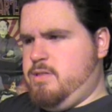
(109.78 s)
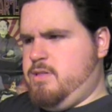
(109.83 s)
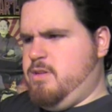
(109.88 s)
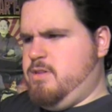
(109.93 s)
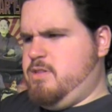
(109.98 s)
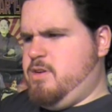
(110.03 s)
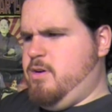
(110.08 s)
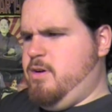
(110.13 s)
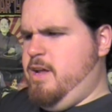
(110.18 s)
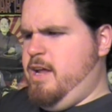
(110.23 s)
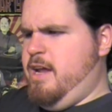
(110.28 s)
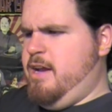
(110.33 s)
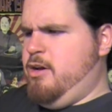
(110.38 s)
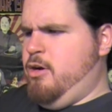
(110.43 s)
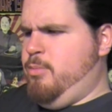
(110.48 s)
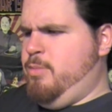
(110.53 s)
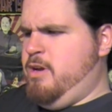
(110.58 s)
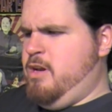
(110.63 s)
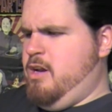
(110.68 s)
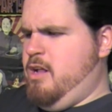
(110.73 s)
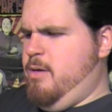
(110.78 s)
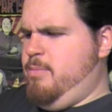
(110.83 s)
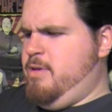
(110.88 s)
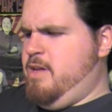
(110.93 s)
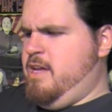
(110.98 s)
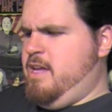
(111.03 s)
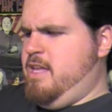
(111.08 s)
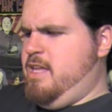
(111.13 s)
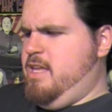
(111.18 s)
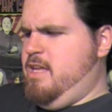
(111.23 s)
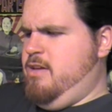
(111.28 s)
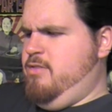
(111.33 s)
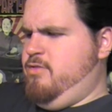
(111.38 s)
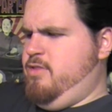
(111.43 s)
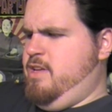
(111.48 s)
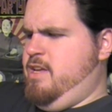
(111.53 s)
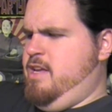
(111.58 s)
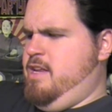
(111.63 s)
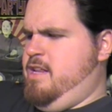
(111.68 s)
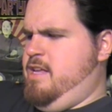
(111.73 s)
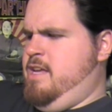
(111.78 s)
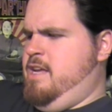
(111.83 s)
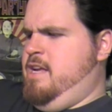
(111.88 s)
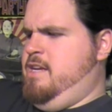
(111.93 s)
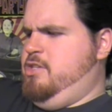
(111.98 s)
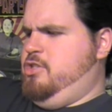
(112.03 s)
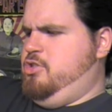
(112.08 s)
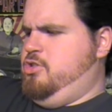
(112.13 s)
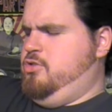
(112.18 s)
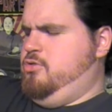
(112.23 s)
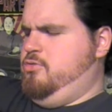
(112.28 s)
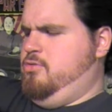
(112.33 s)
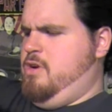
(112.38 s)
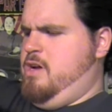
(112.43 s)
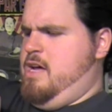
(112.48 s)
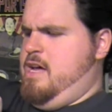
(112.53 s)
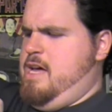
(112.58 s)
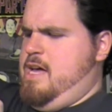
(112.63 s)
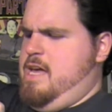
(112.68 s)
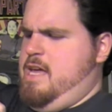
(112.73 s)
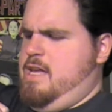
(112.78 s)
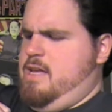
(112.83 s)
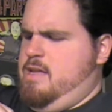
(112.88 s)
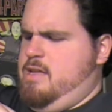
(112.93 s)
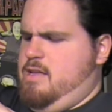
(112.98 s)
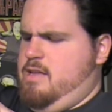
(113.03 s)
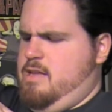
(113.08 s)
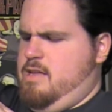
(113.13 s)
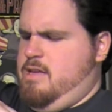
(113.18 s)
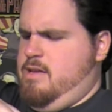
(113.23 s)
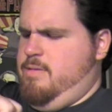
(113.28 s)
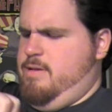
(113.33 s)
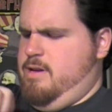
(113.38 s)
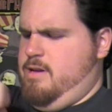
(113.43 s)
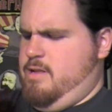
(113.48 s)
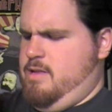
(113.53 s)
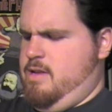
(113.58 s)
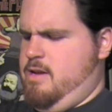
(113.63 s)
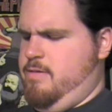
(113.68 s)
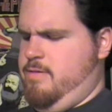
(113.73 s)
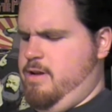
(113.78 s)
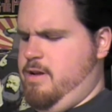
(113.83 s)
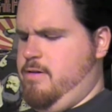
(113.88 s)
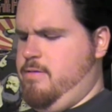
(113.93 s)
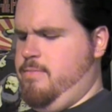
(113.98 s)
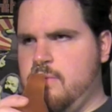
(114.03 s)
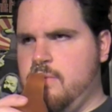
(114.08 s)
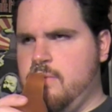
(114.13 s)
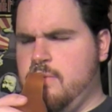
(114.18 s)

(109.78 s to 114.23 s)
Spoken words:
So let's go ahead, open it up, and give it a try. Come on, there we go.